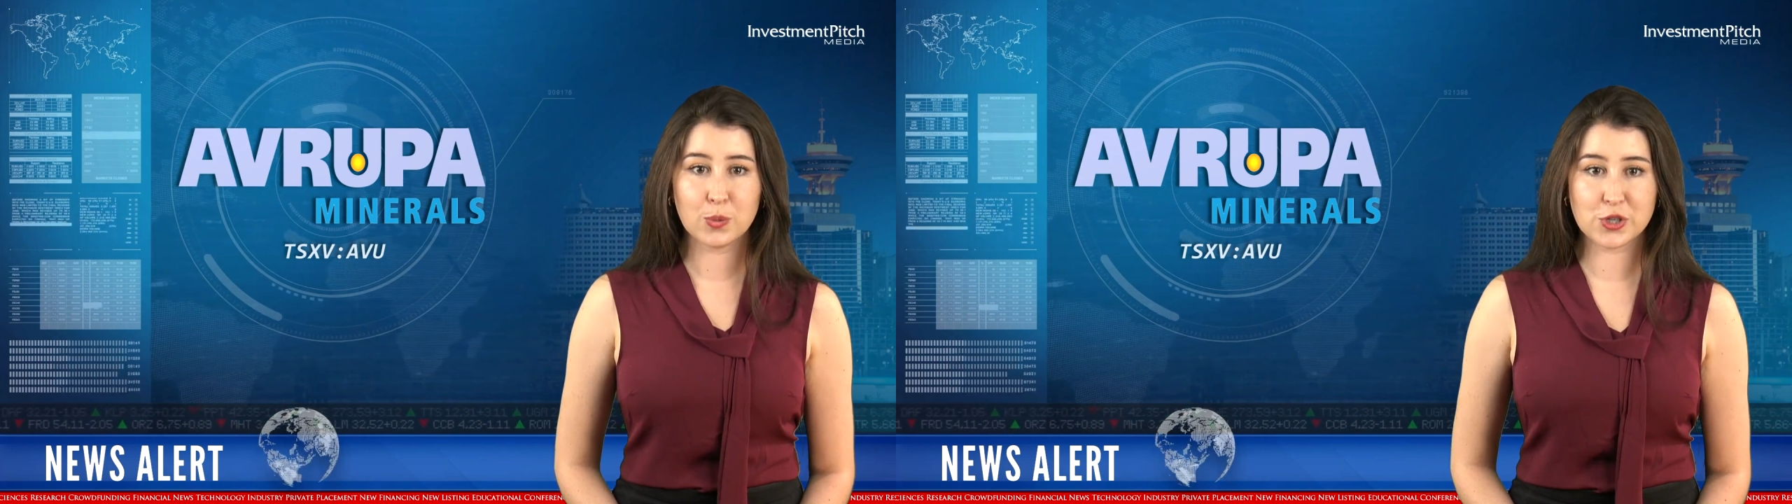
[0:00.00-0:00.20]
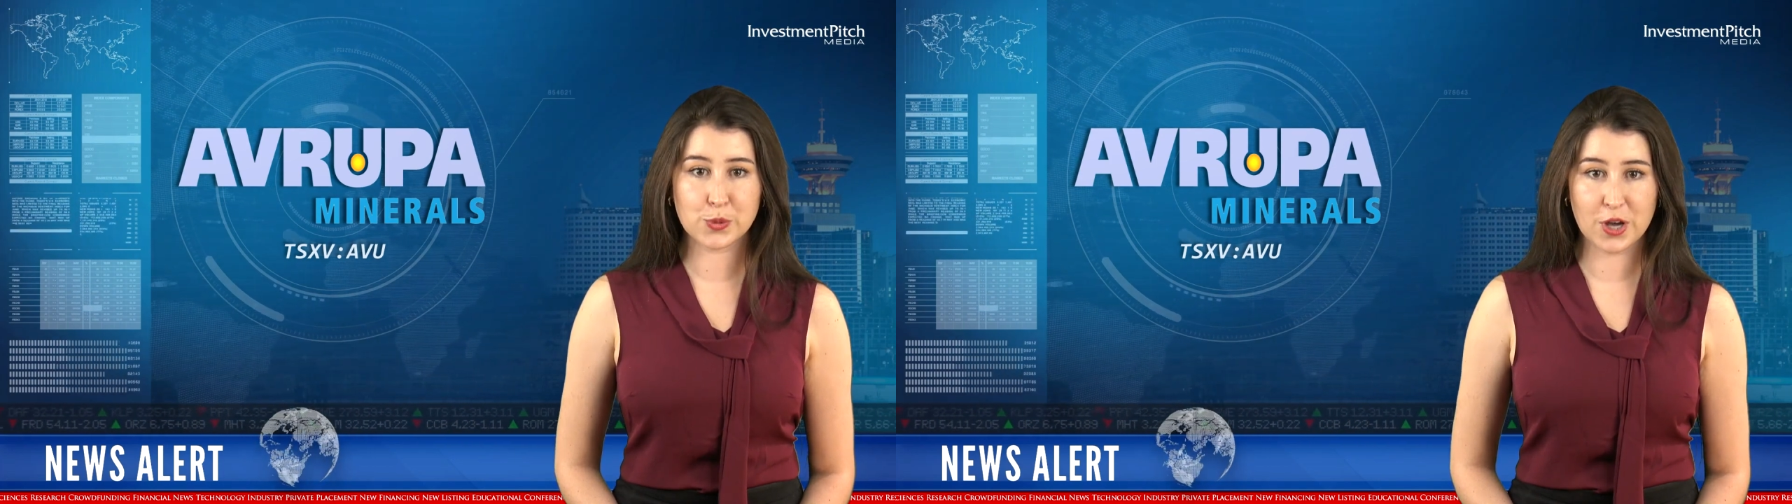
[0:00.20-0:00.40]

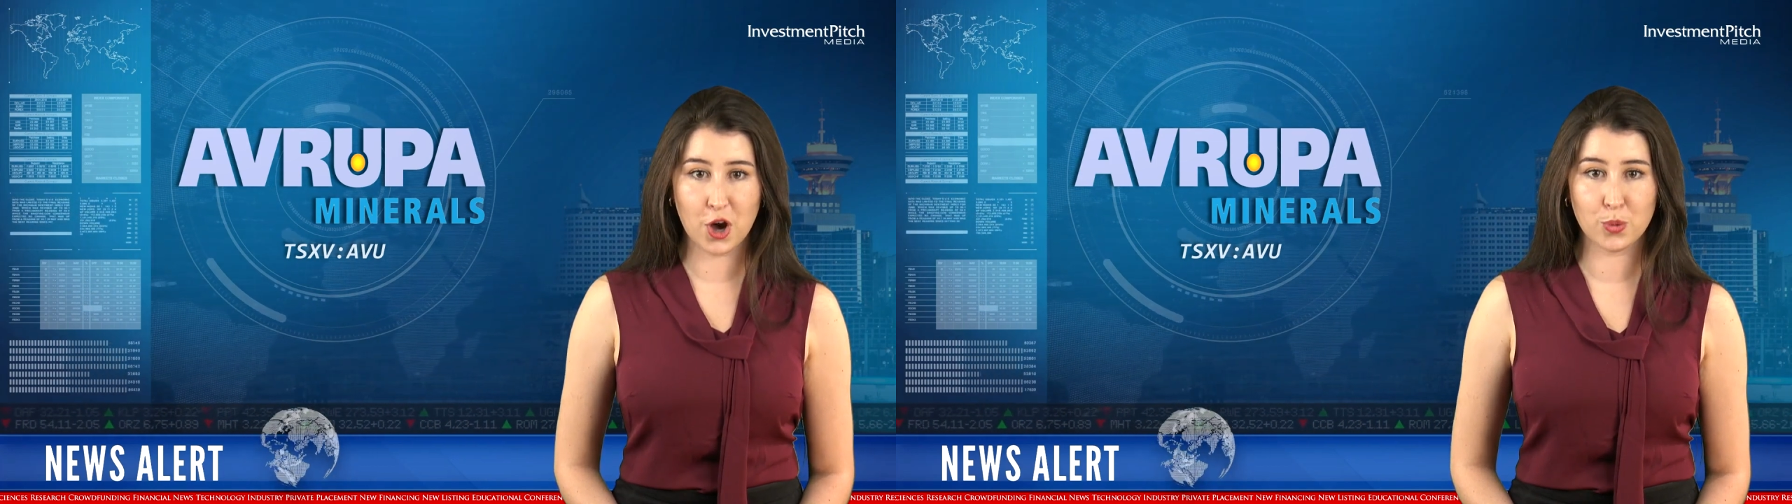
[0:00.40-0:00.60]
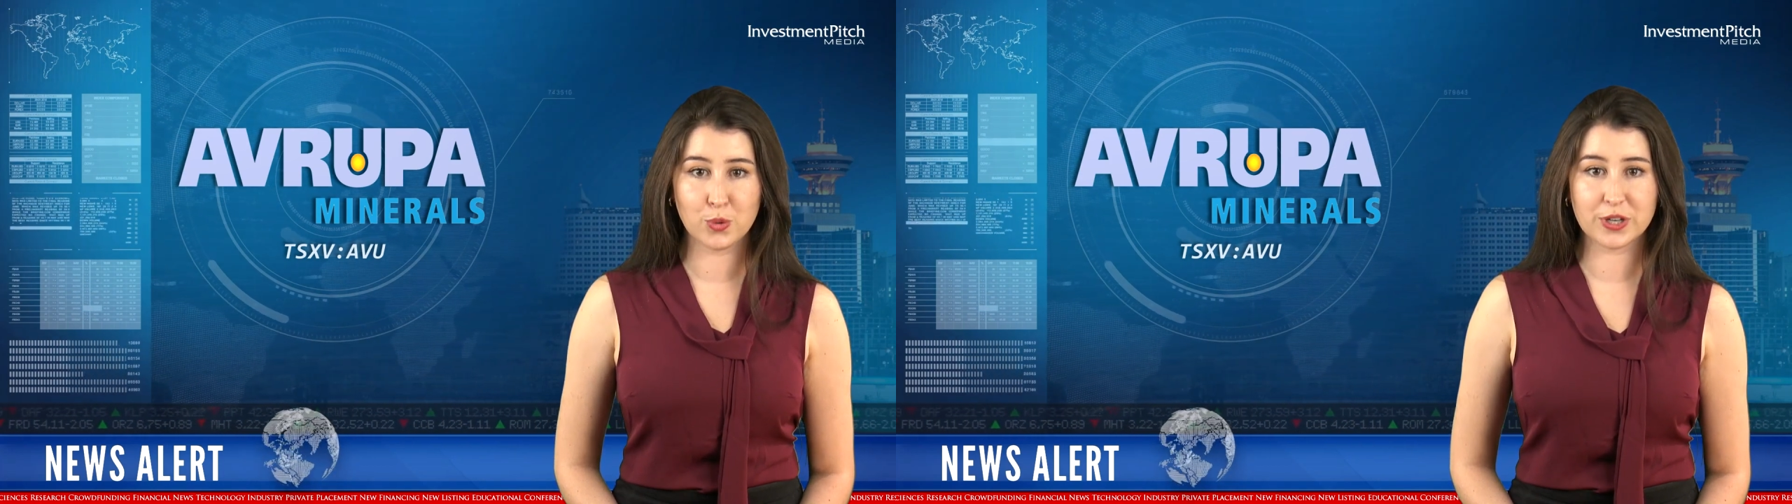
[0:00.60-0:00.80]
which we
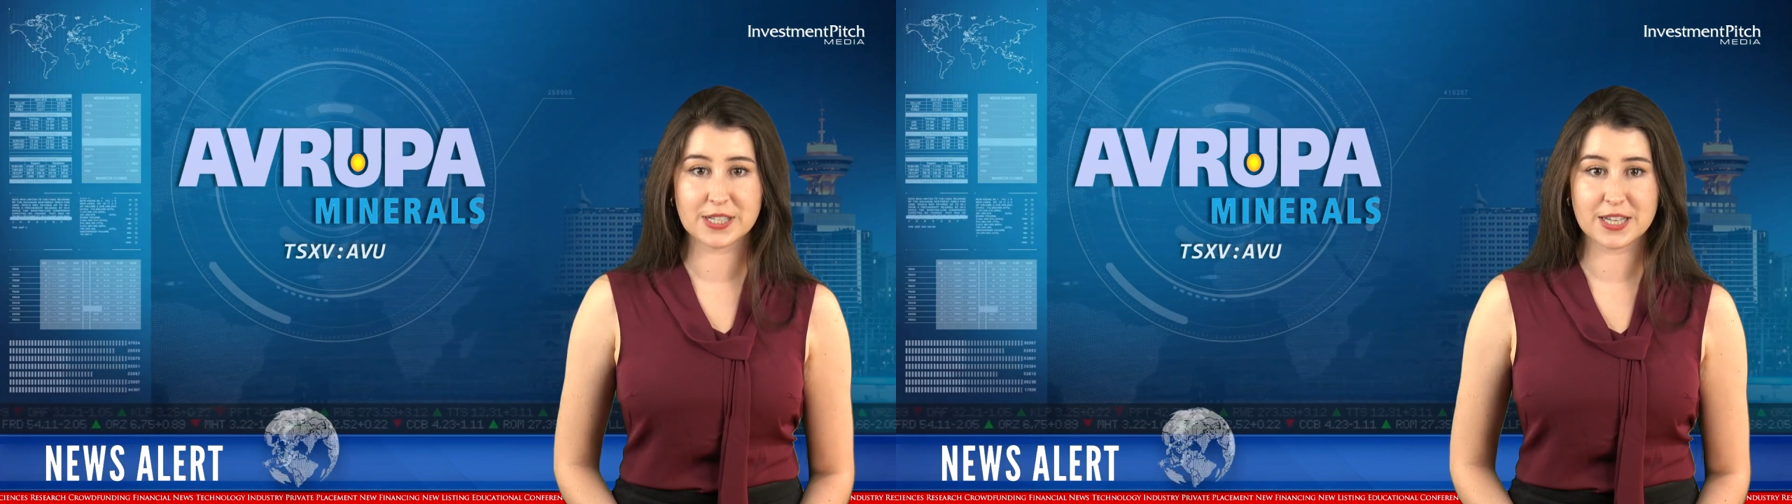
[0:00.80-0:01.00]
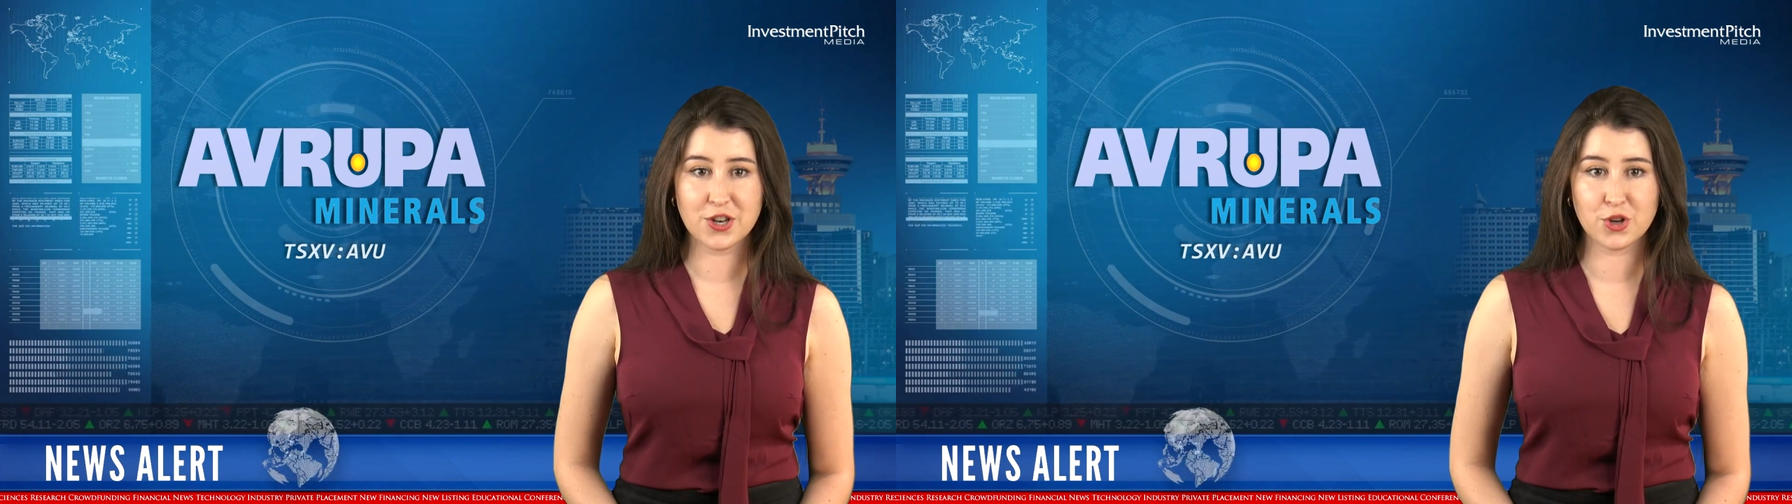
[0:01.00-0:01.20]
hope will
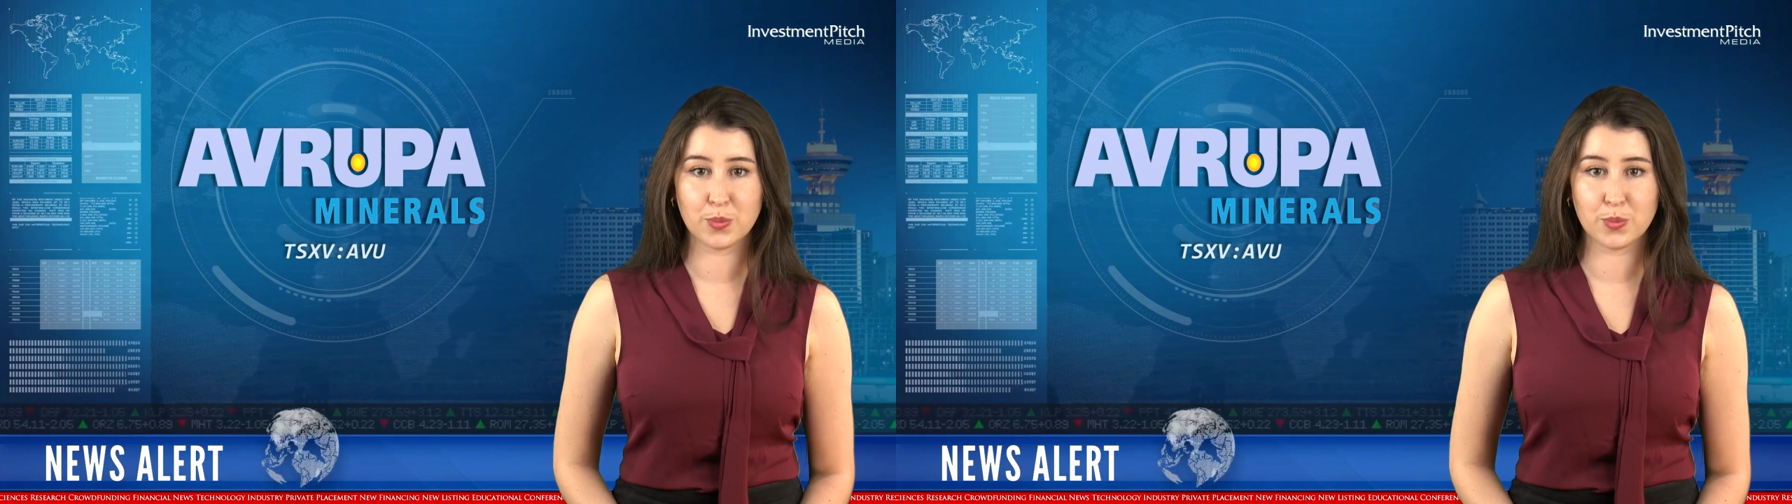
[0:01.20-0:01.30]
continue